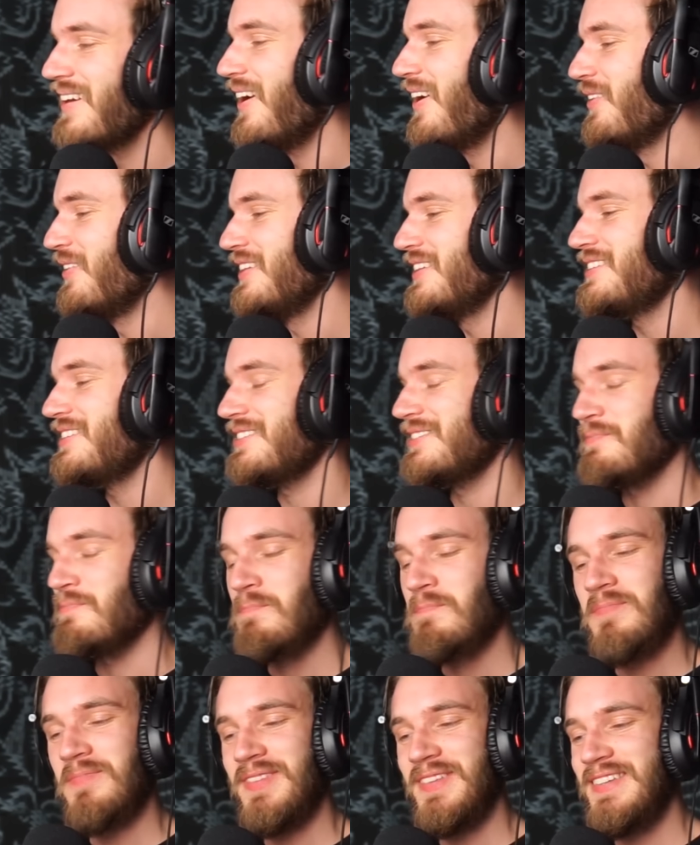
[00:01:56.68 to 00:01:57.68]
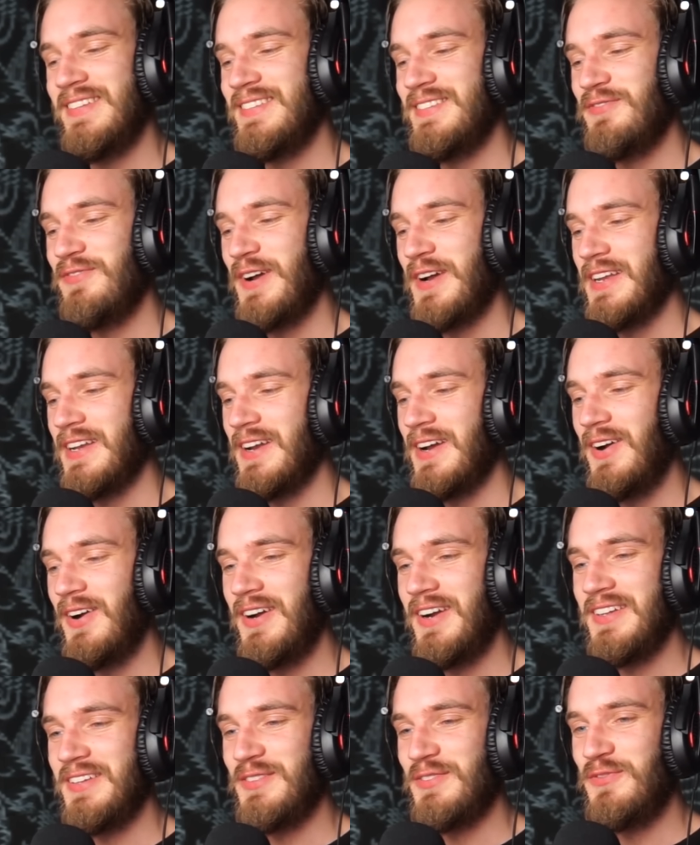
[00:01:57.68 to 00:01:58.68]
Oh, this is this is fucking
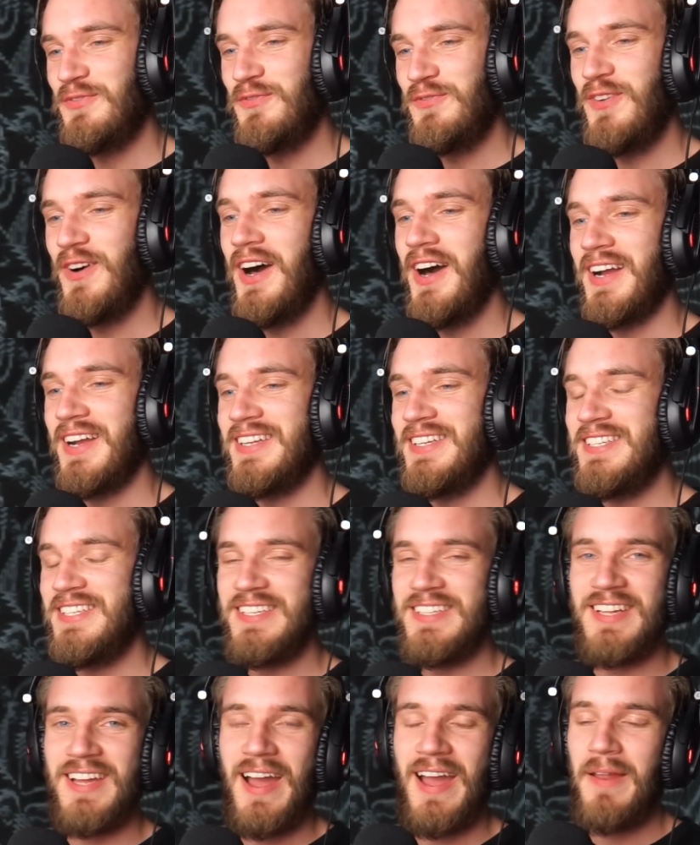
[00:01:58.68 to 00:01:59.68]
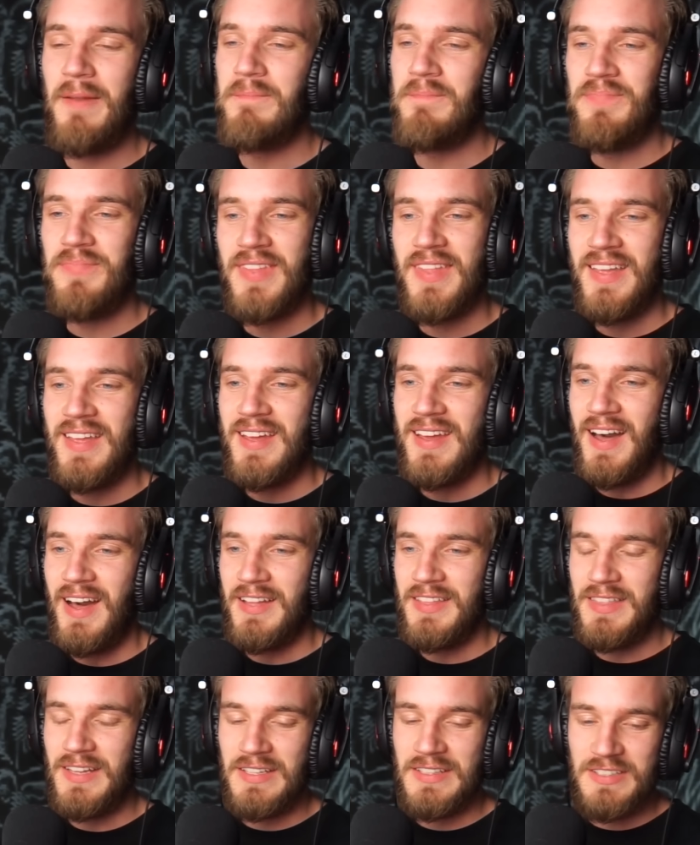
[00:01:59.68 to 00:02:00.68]
hard as fuck. Gee, I
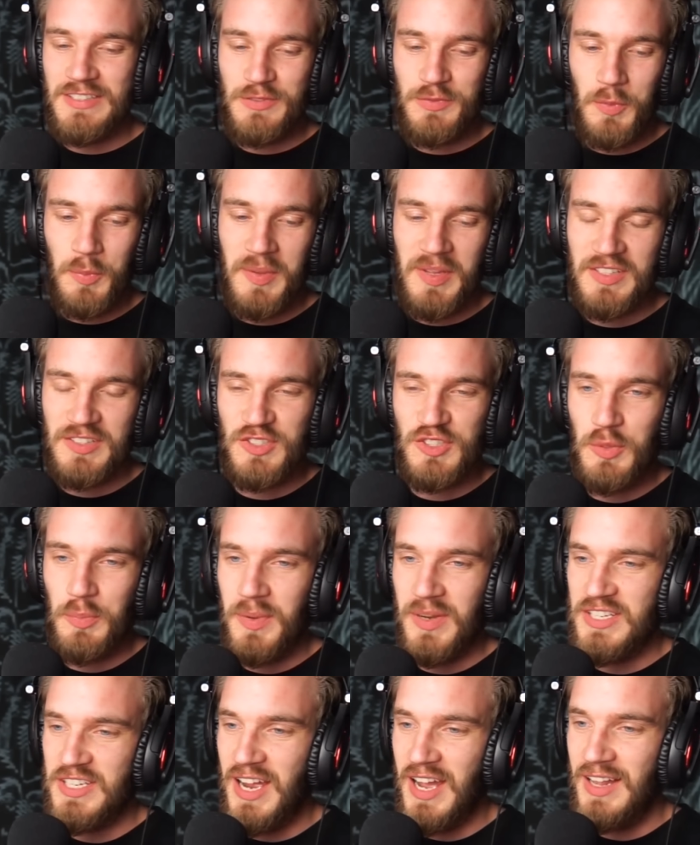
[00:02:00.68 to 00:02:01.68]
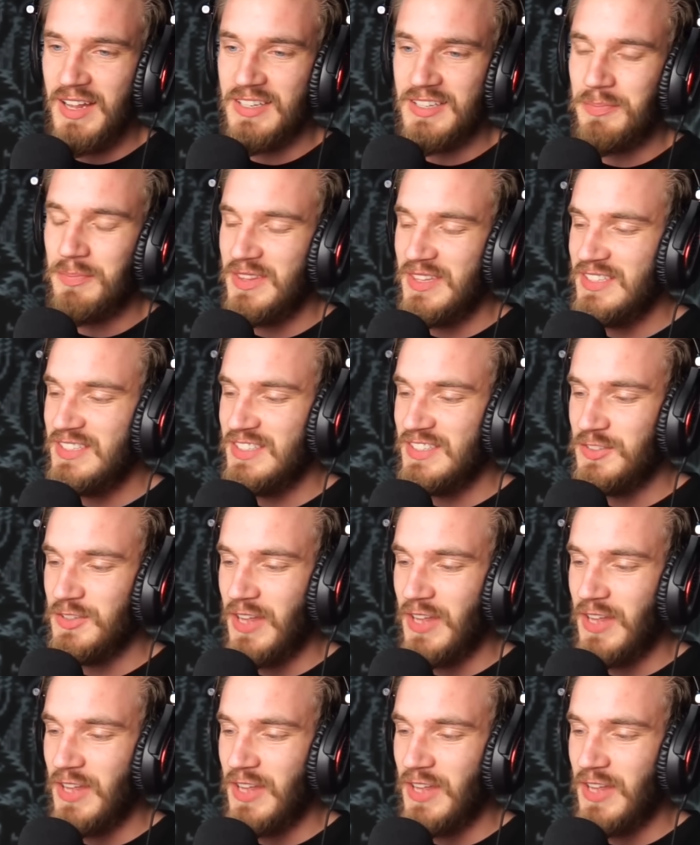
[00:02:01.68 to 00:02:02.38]
I thought this would be a stupid challenge, but this